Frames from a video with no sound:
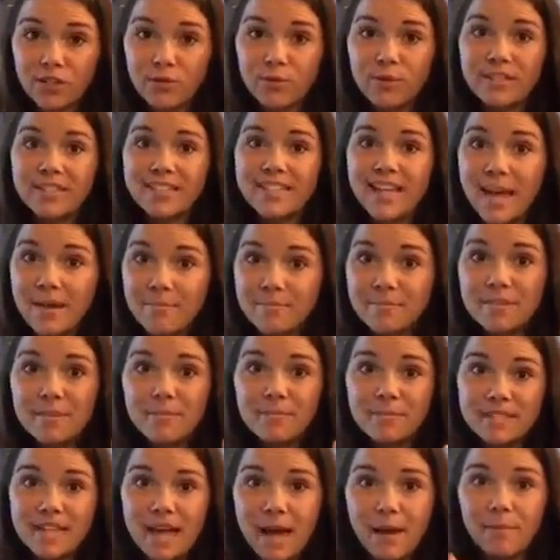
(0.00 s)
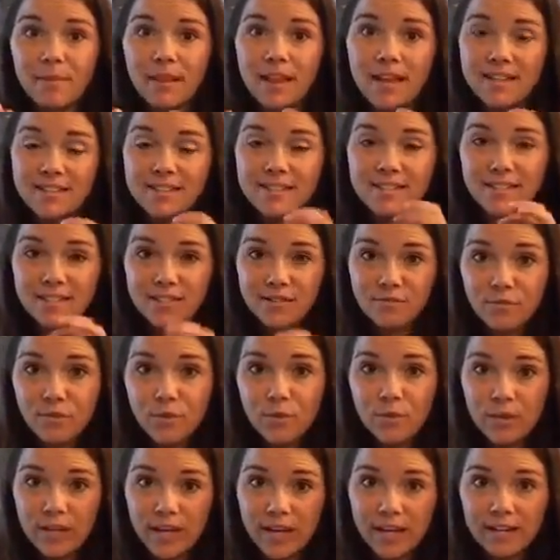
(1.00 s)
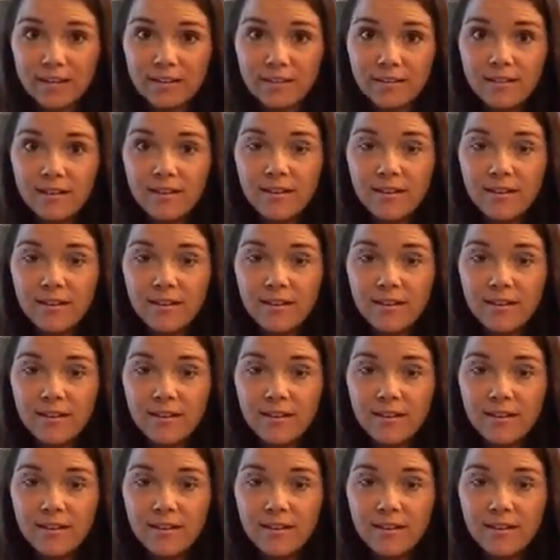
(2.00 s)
to attempt to metabolize this food in.